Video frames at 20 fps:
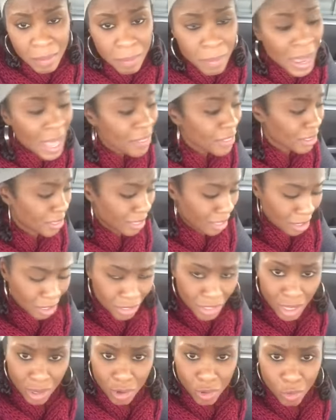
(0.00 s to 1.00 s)
By
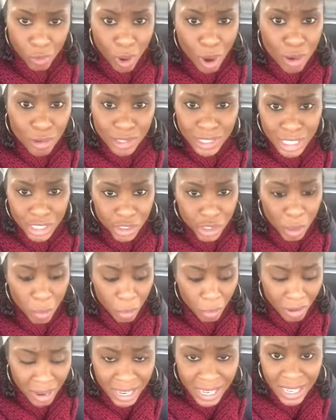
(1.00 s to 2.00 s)
the gross that you're
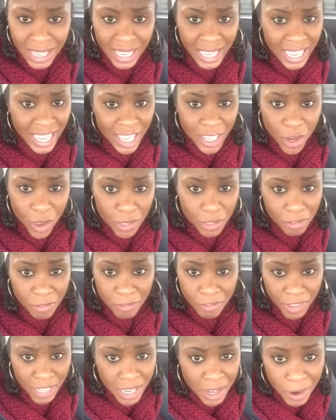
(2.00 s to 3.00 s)
bringing in on the
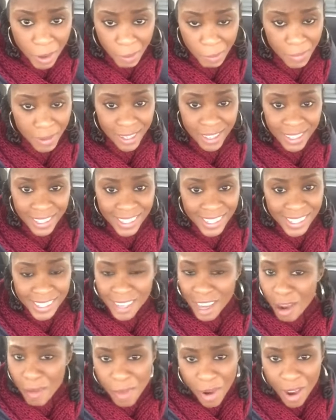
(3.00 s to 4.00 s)
film.
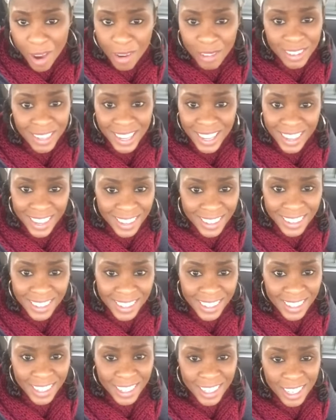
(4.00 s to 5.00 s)
Come on now.
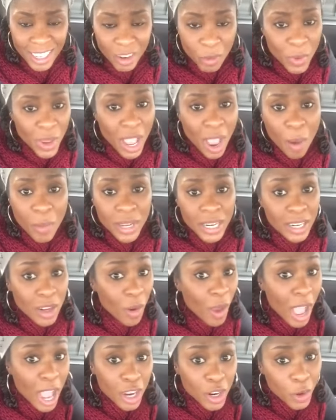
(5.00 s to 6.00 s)
We already
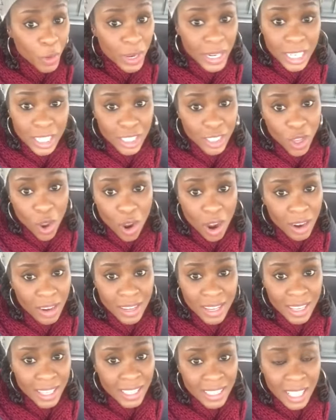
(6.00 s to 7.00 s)
know how critics are.
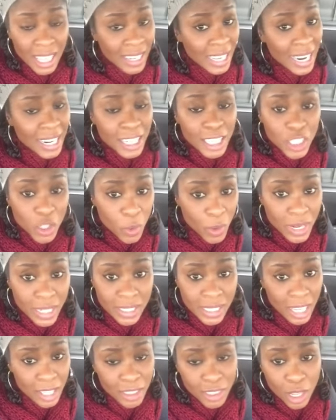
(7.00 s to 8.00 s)
A lot of these
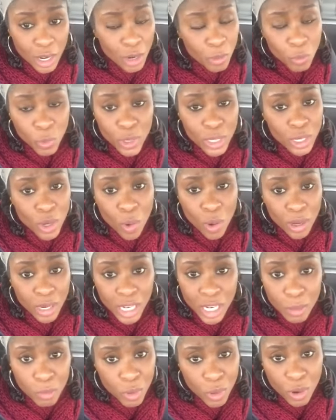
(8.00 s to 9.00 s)
critics out there wouldn't know a
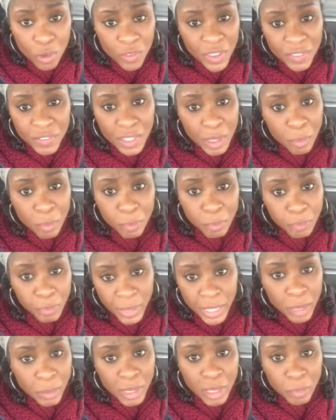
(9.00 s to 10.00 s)
good movie if they
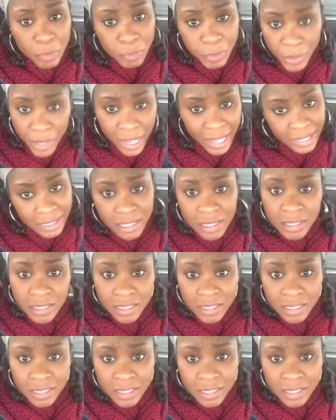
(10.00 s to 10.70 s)
bit them in the butt.